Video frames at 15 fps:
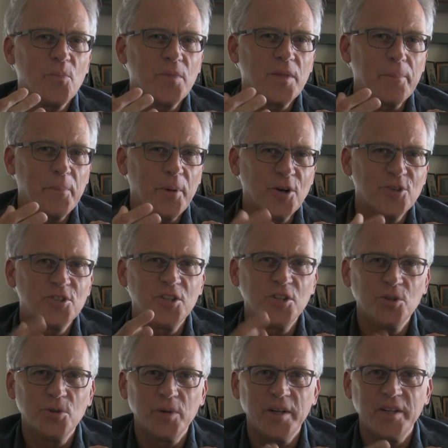the person
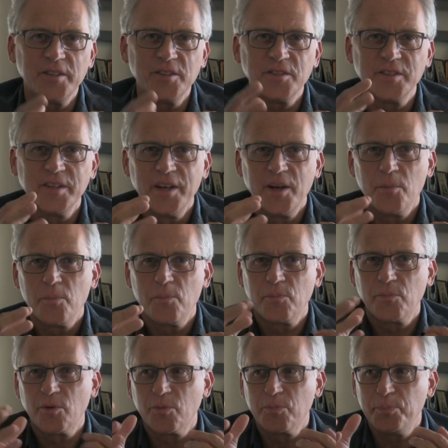who is
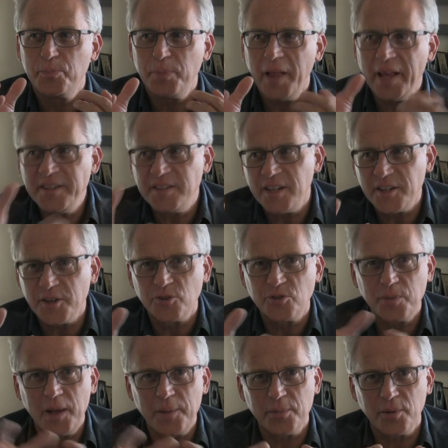placing those
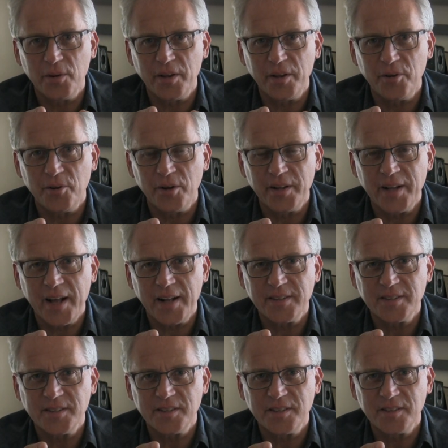people on that
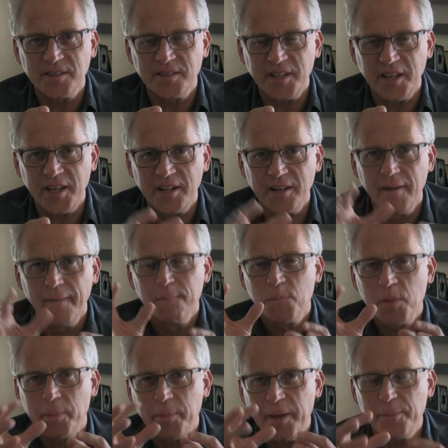scene,
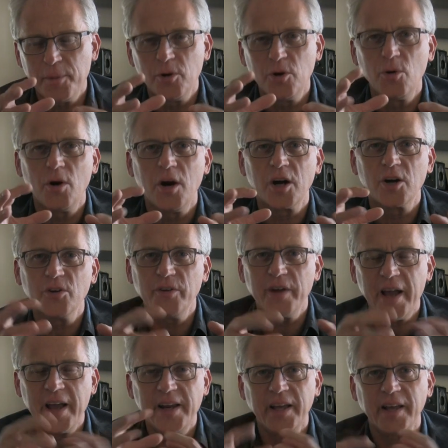the people who are
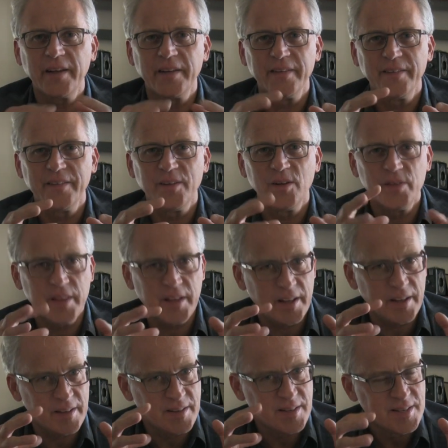creating
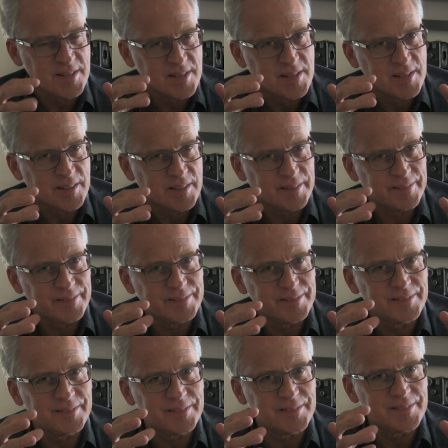the
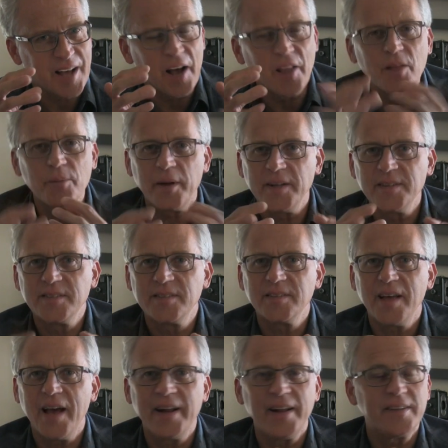elements
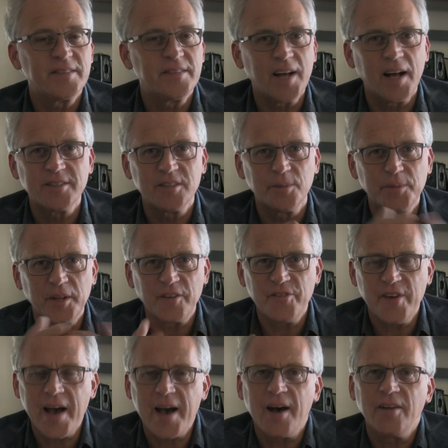and it's not something
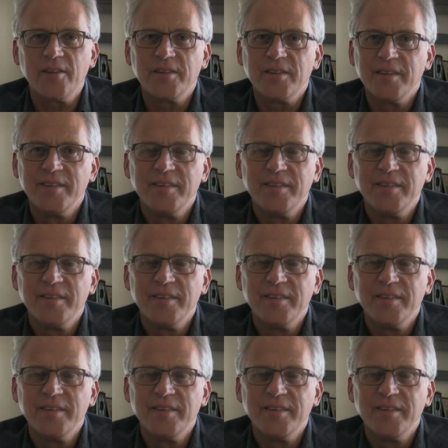found,